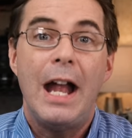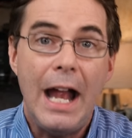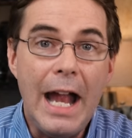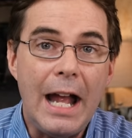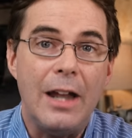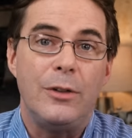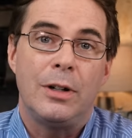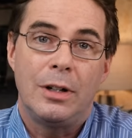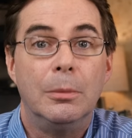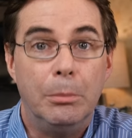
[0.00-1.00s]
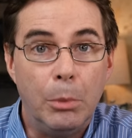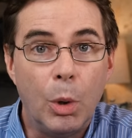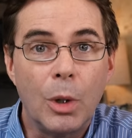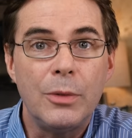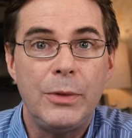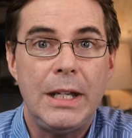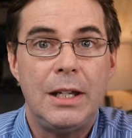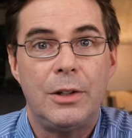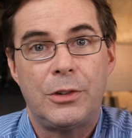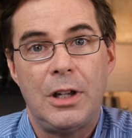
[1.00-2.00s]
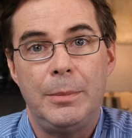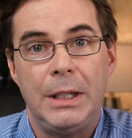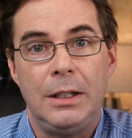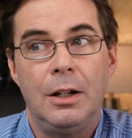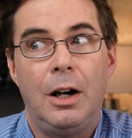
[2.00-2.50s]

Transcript: And more videos coming